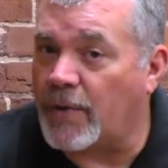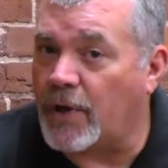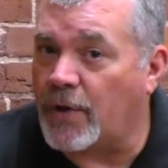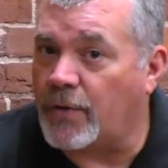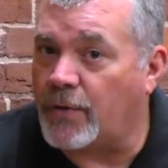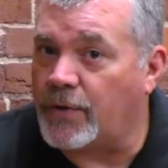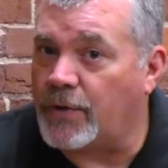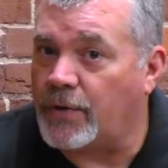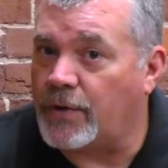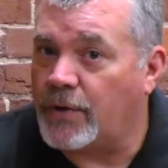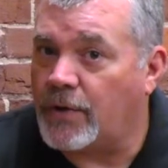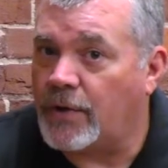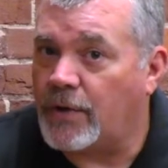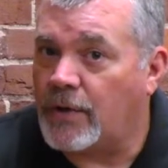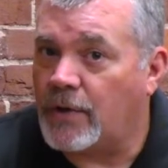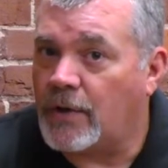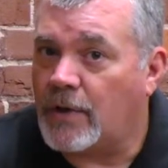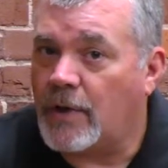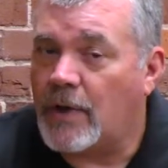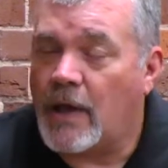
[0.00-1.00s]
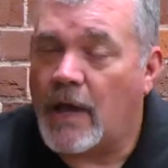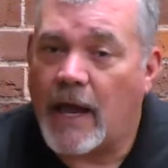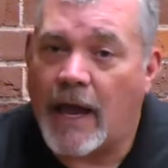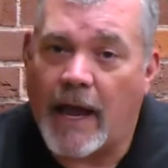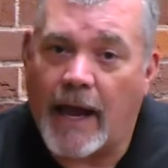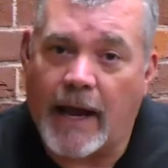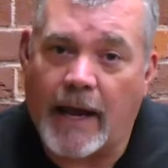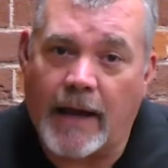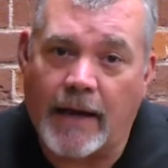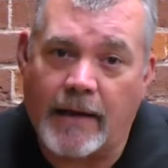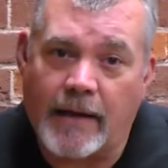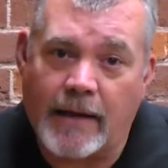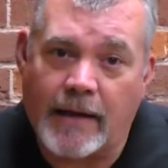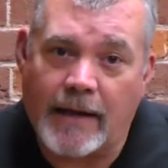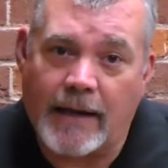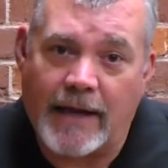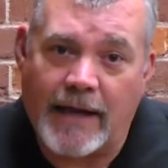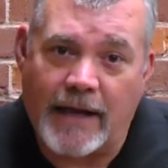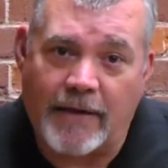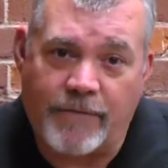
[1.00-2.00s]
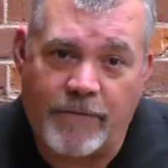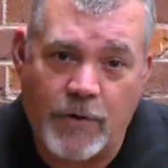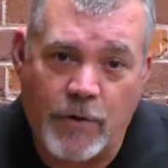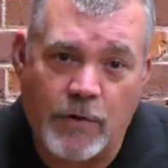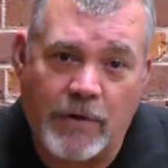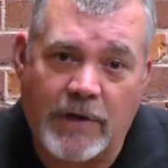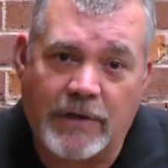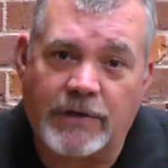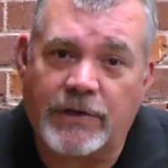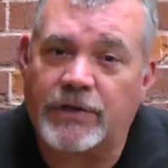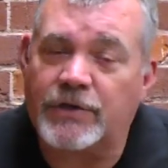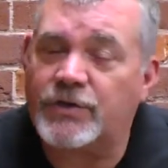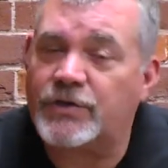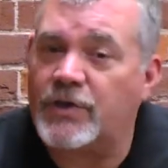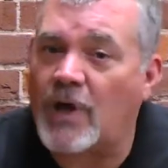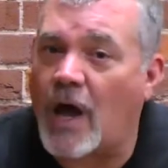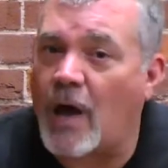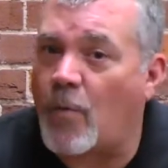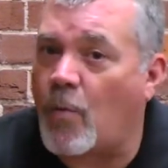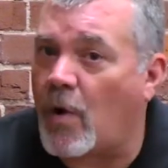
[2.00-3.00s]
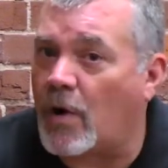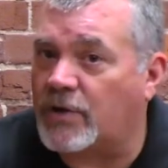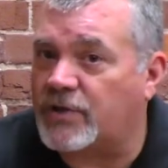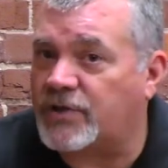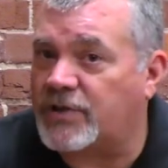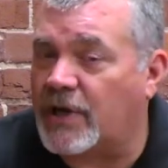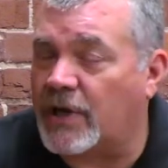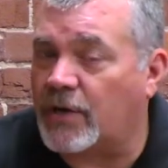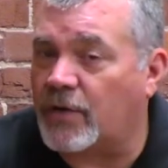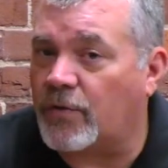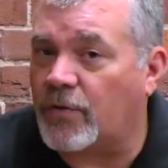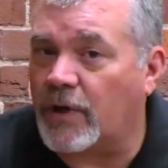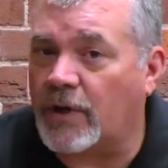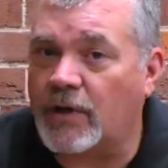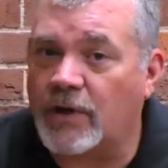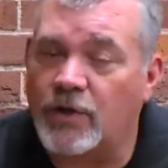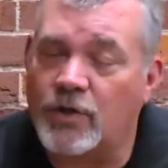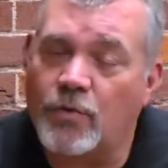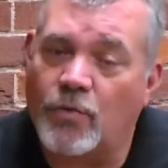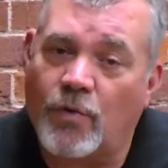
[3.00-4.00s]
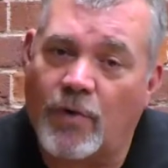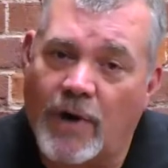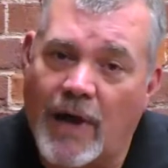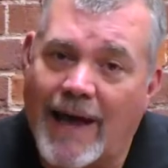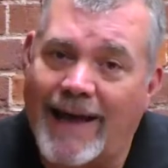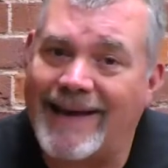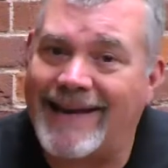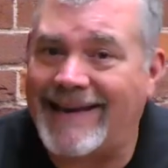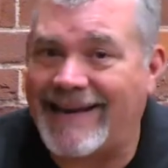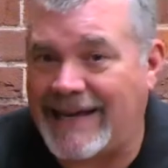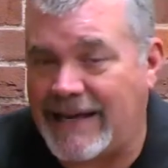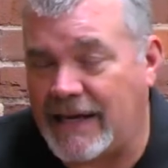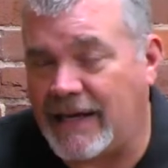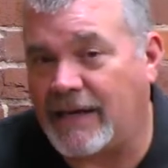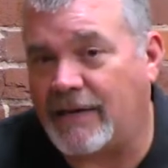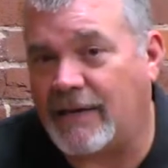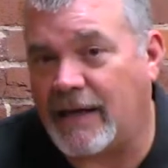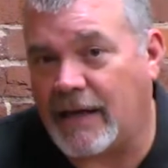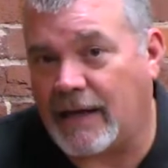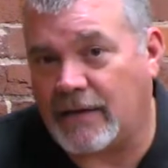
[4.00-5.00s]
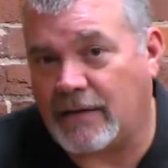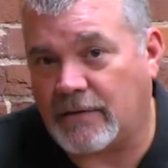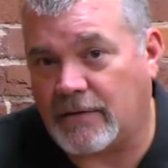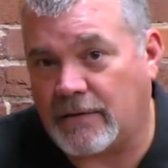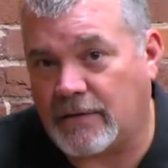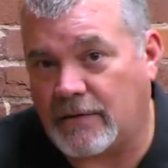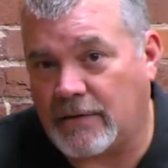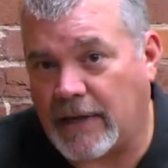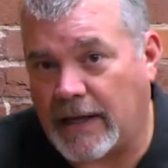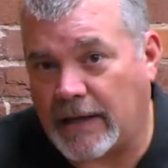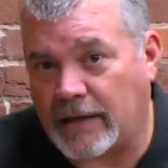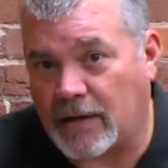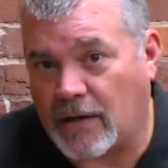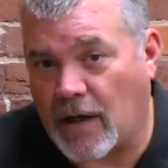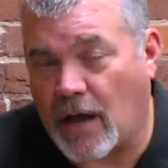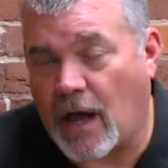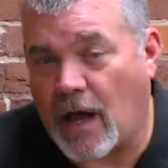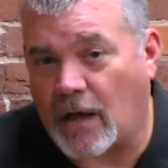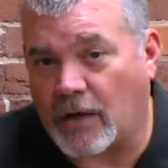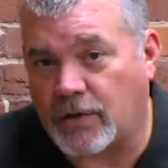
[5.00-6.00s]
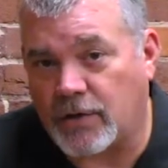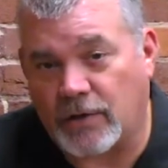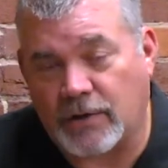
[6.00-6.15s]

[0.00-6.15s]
mode. And if you get this stopwatch set correctly, you will not need that, that clock.